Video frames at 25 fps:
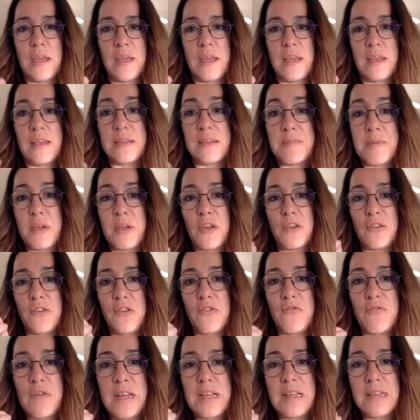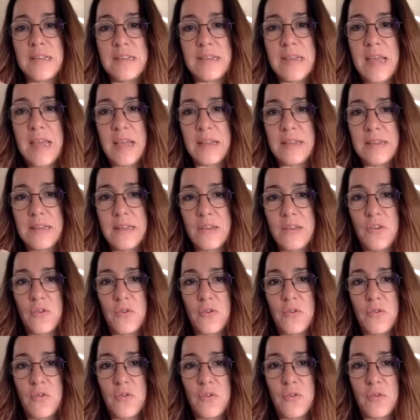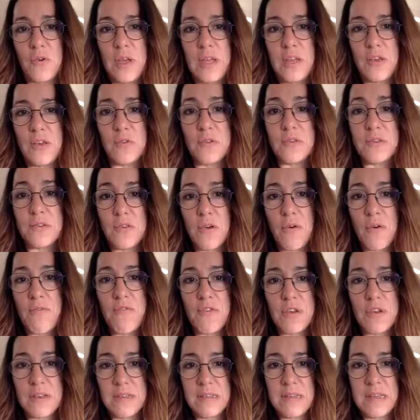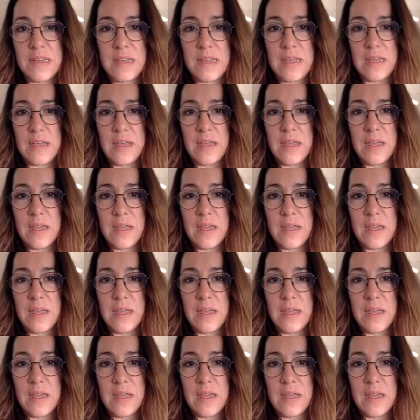is because you really stand in your sovereignty.